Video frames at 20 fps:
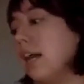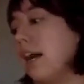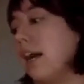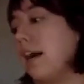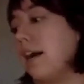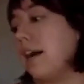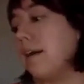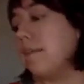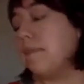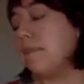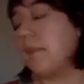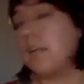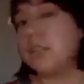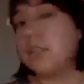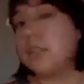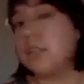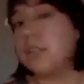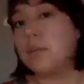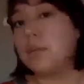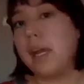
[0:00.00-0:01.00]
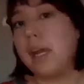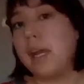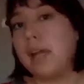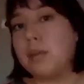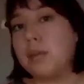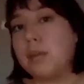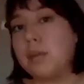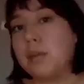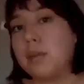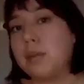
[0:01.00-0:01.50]
that is a way to
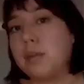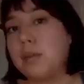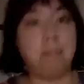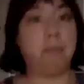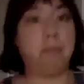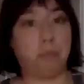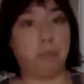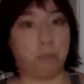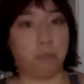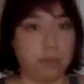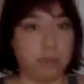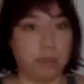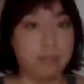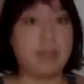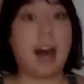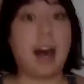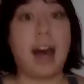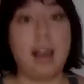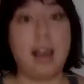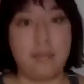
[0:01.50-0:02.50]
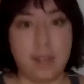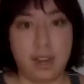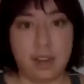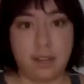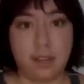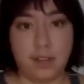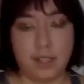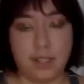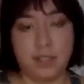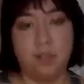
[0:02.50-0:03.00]
sort of like revive it
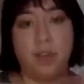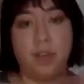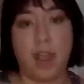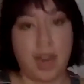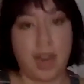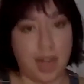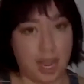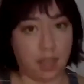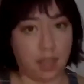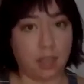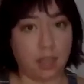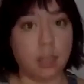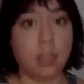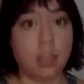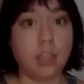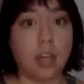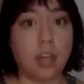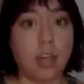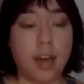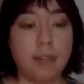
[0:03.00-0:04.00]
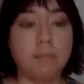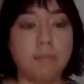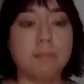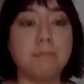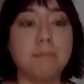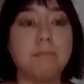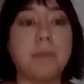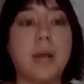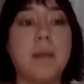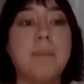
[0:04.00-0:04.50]
if it's fading a lot.
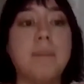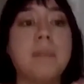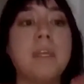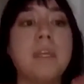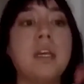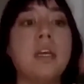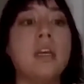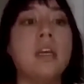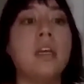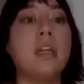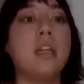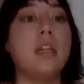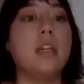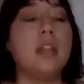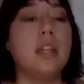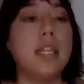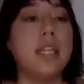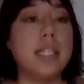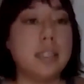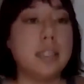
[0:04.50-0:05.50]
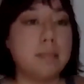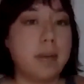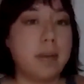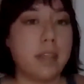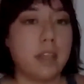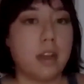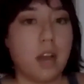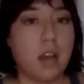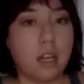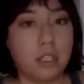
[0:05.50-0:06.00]
But this
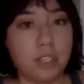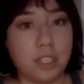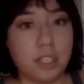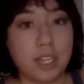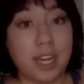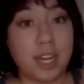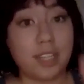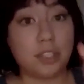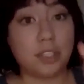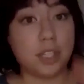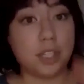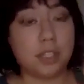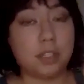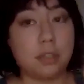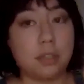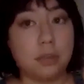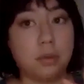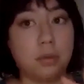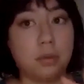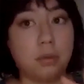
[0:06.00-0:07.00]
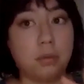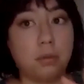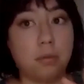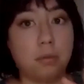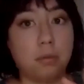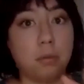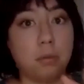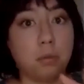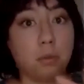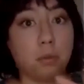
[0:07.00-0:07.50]
methodology that I just
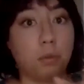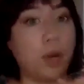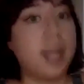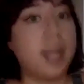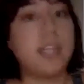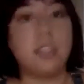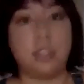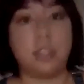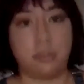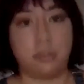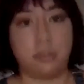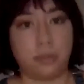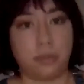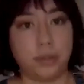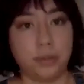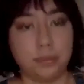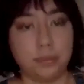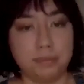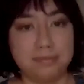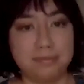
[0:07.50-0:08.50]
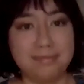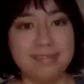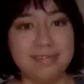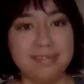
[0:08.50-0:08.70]
raced through,